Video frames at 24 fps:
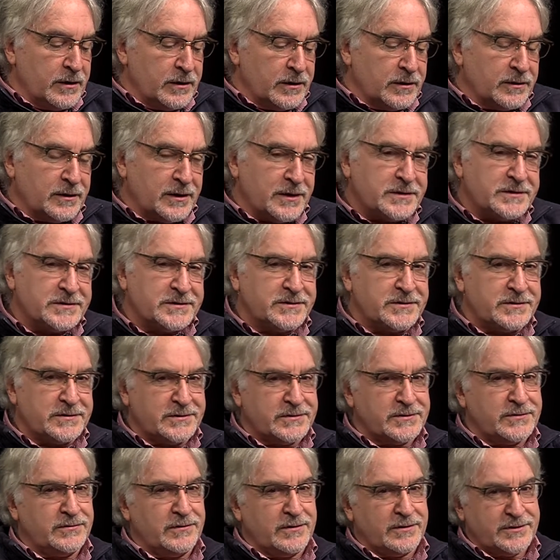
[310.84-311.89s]
let's
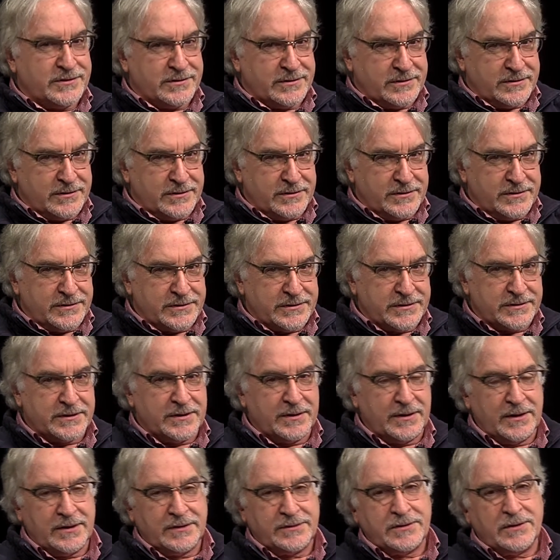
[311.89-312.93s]
just talk
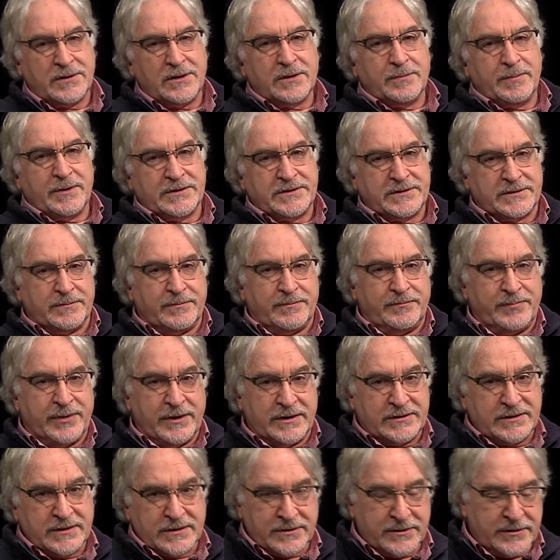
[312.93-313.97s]
about some
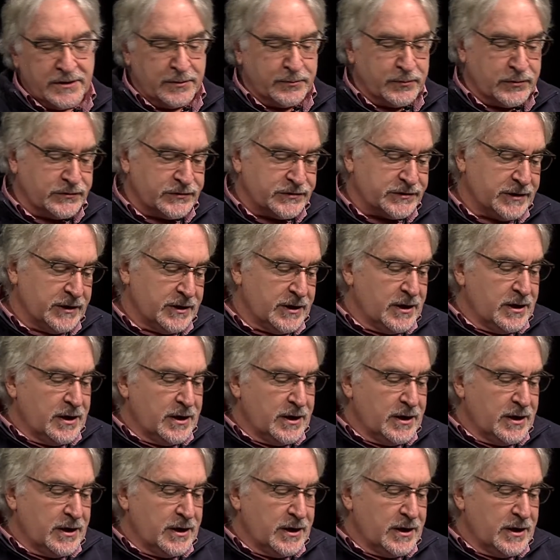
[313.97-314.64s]
basic numbers.